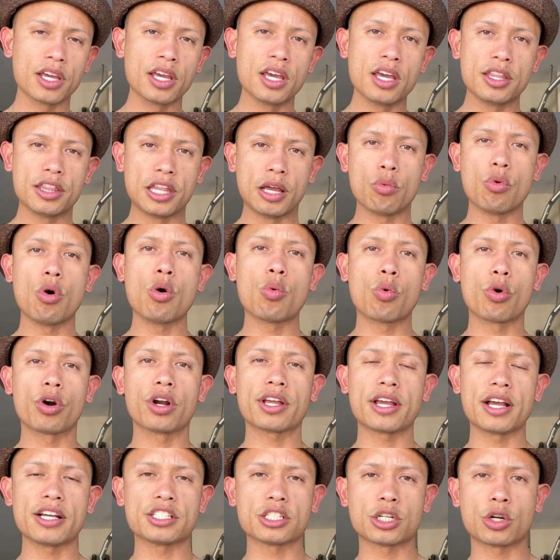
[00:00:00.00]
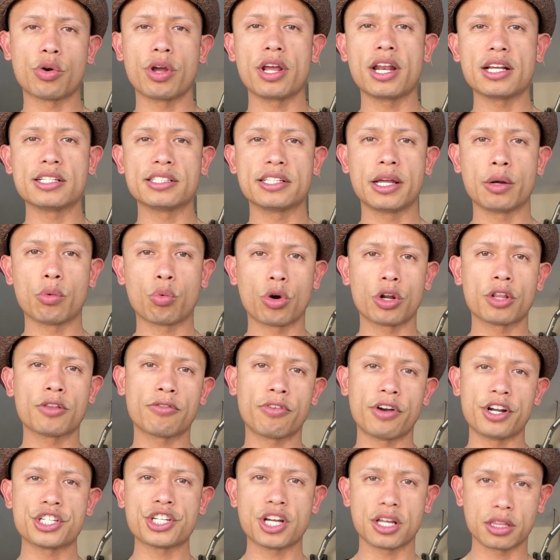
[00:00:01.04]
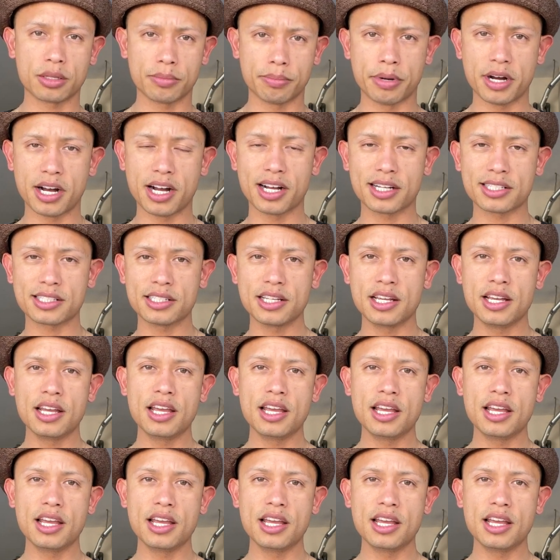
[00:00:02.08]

they won't work as great as they worked fresh out the box.